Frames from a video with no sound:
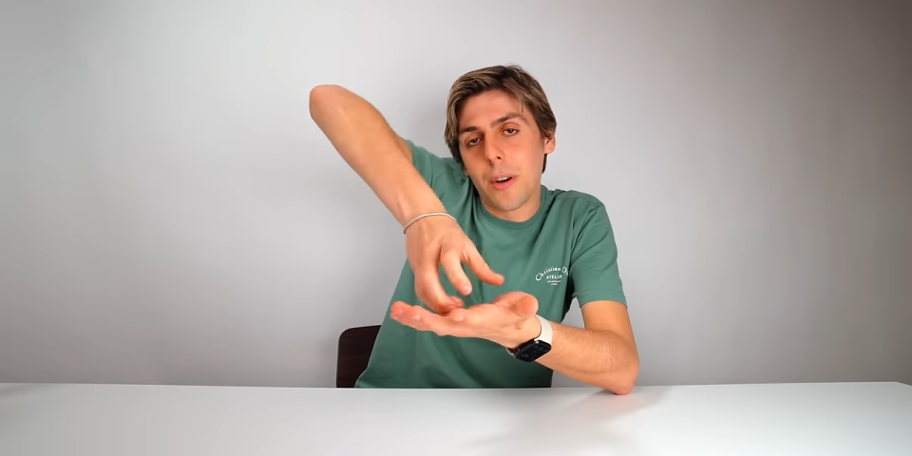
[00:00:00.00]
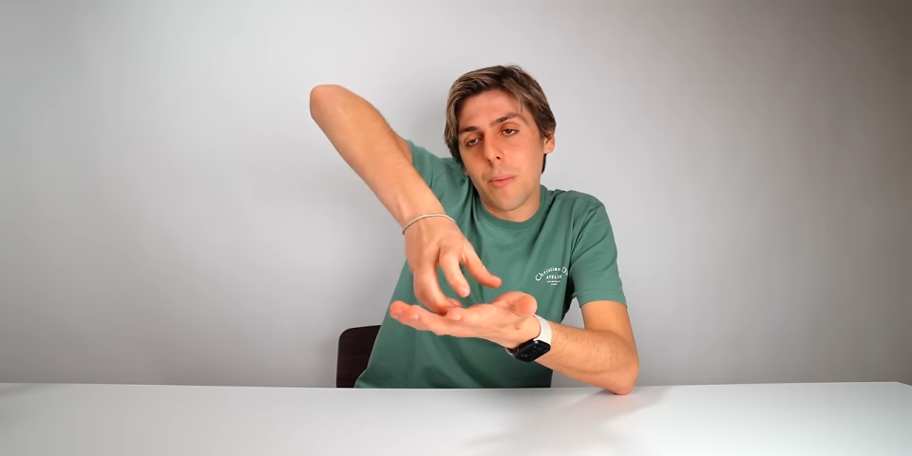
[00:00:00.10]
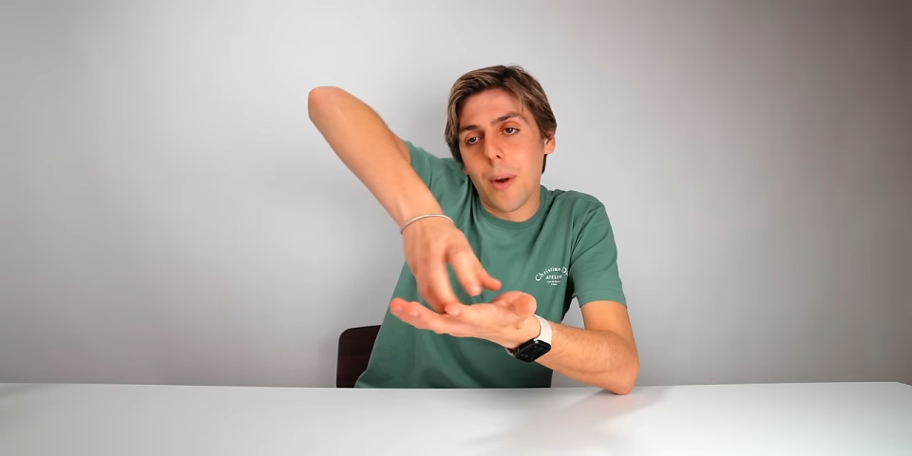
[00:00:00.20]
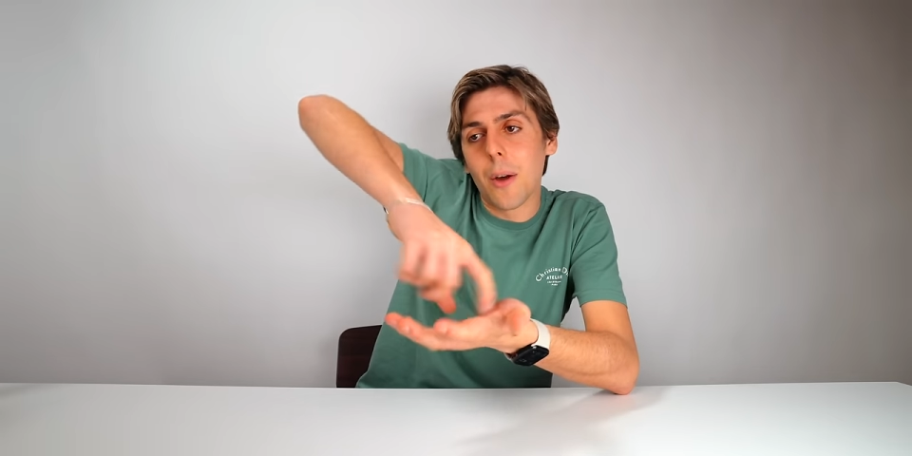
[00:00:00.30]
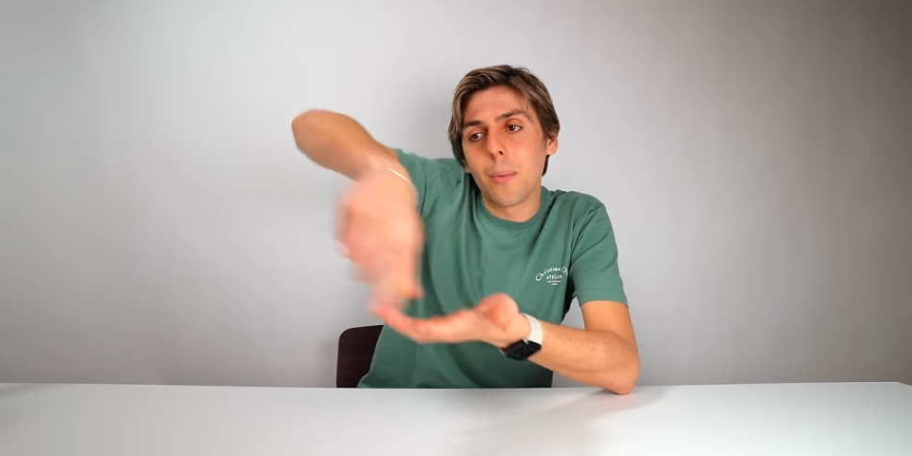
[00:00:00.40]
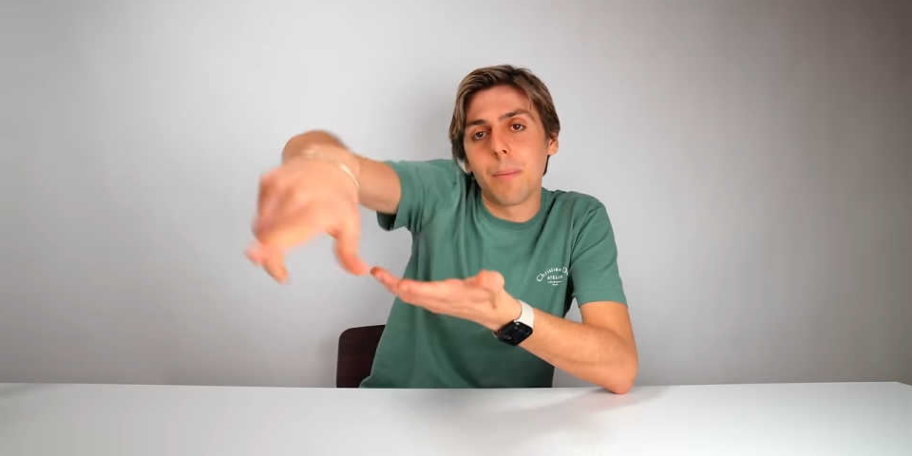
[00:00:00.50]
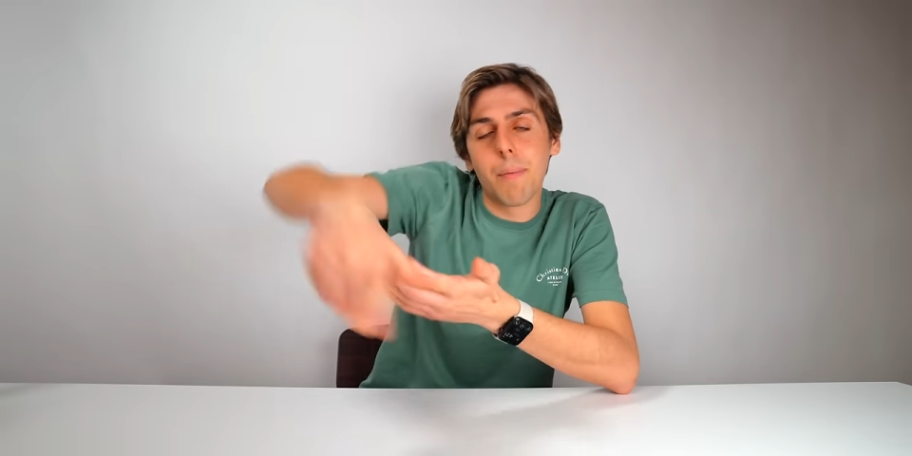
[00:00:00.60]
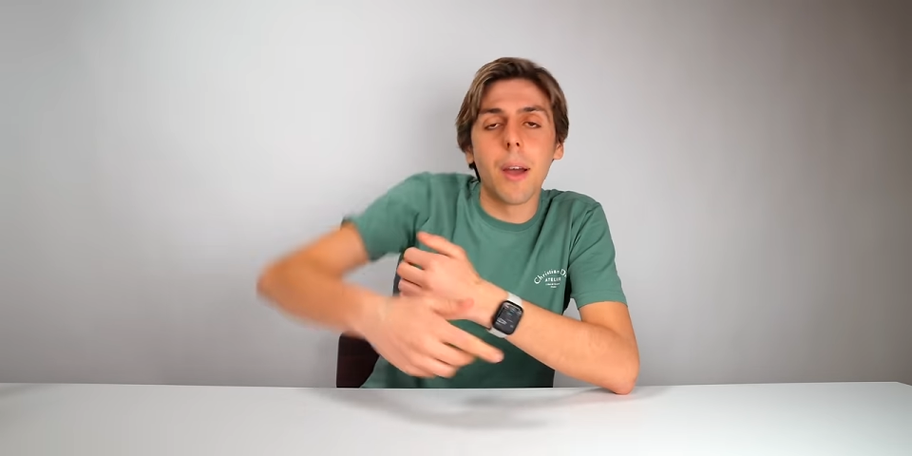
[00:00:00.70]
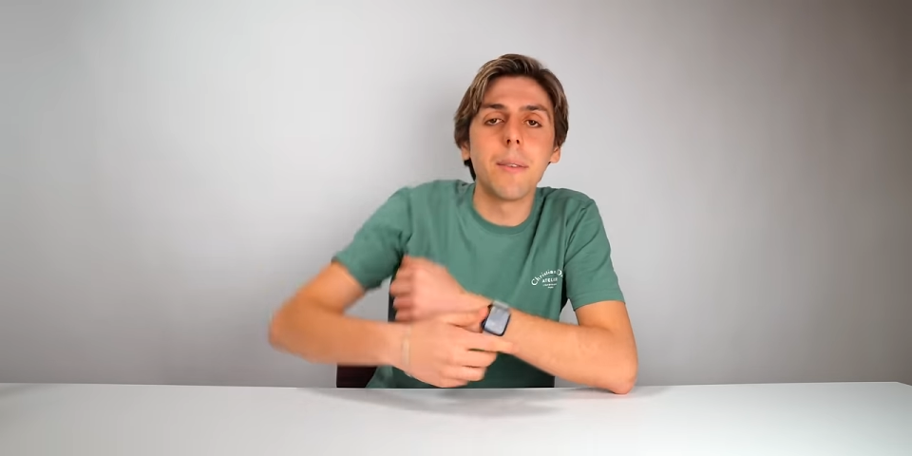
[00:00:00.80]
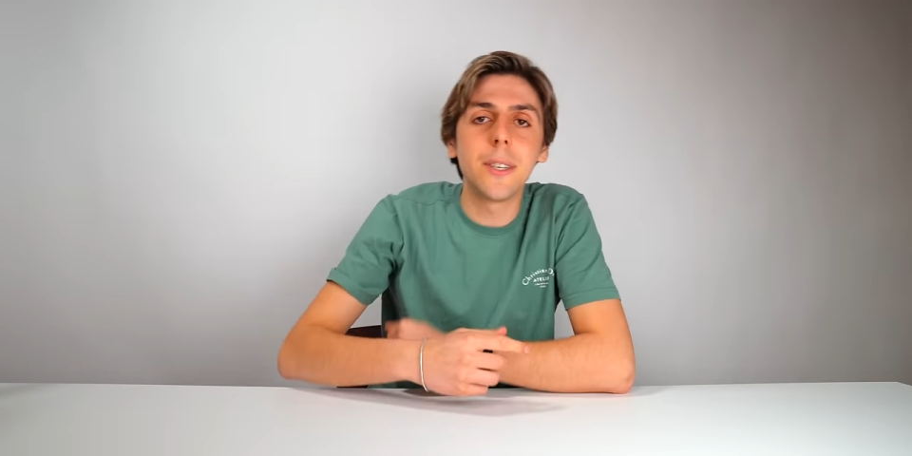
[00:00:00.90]
it around with
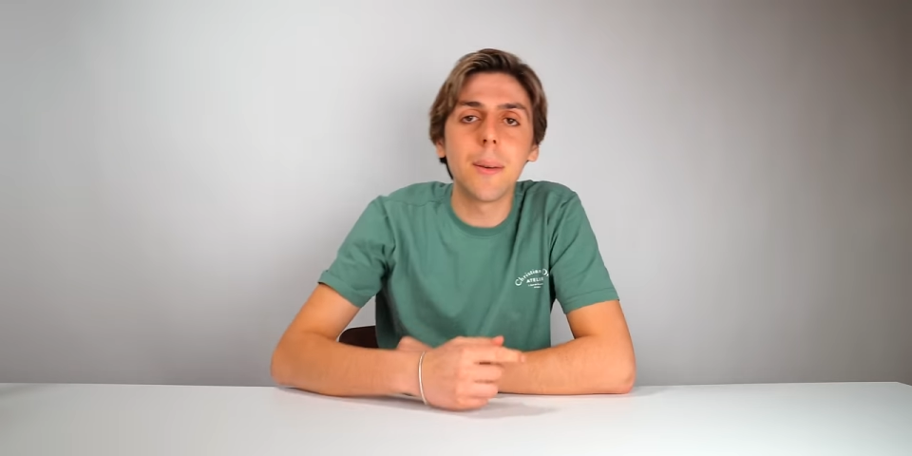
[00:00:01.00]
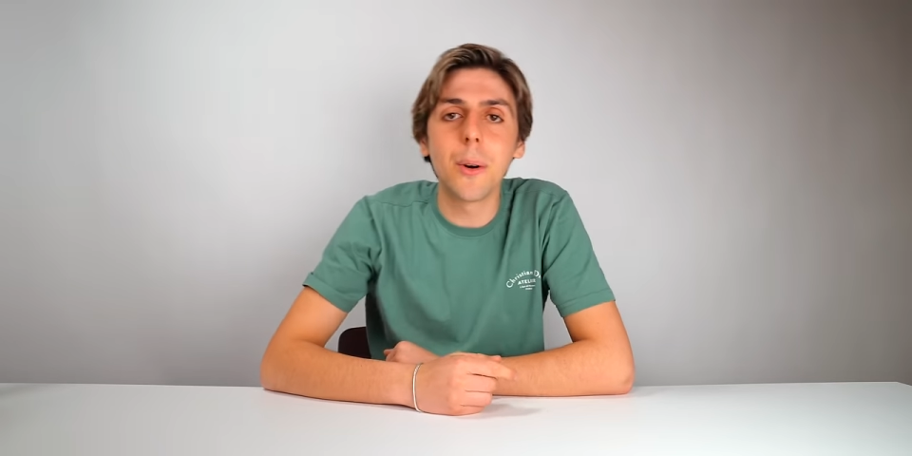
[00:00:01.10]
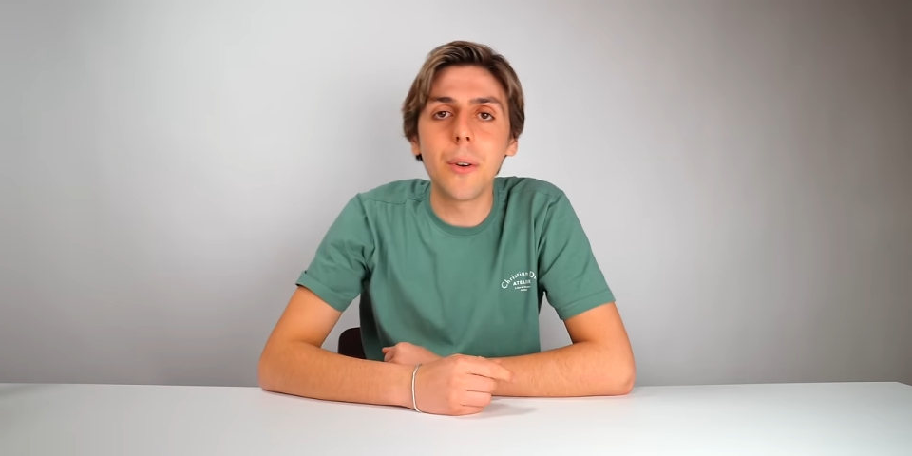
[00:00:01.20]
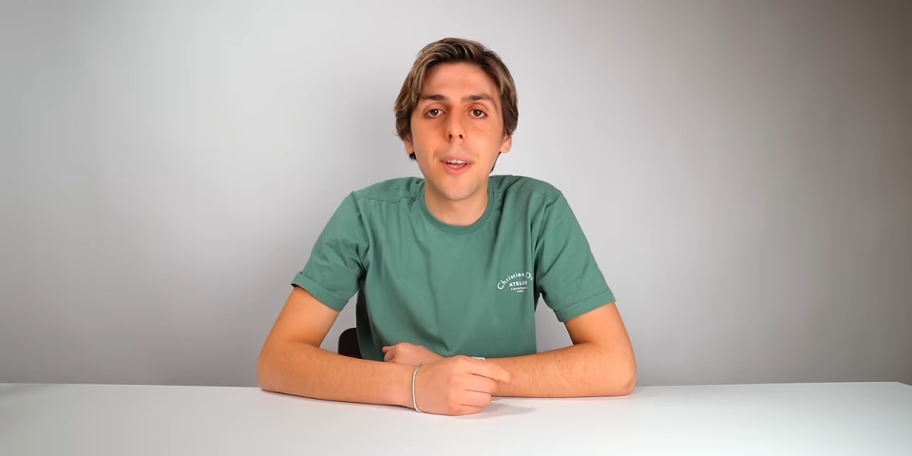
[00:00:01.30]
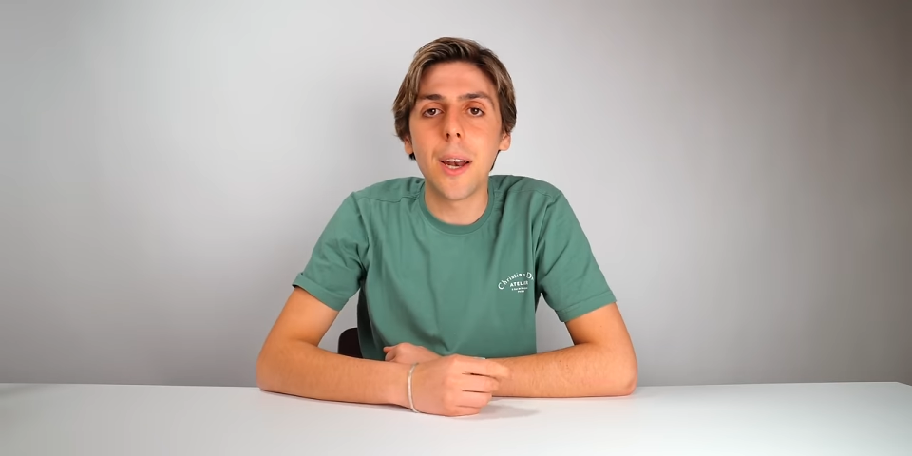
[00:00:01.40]
privacy mode